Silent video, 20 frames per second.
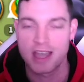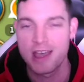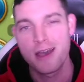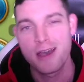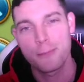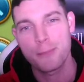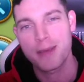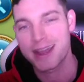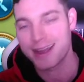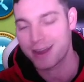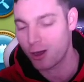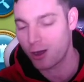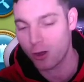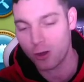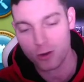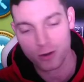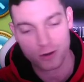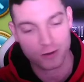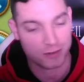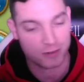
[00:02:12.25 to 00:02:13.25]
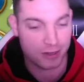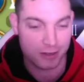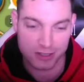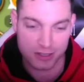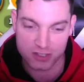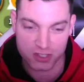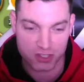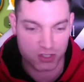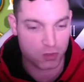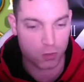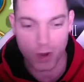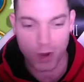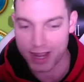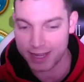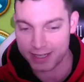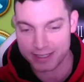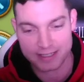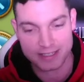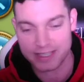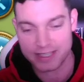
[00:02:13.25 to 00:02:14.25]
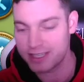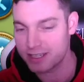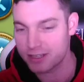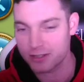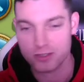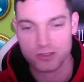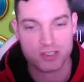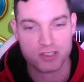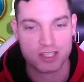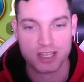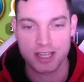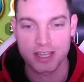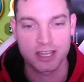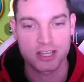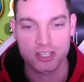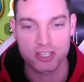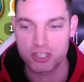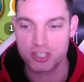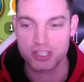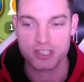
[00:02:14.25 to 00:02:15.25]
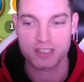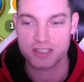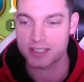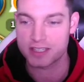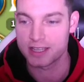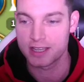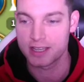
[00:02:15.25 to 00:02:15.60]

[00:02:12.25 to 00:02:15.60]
my heart, sweat, tears, just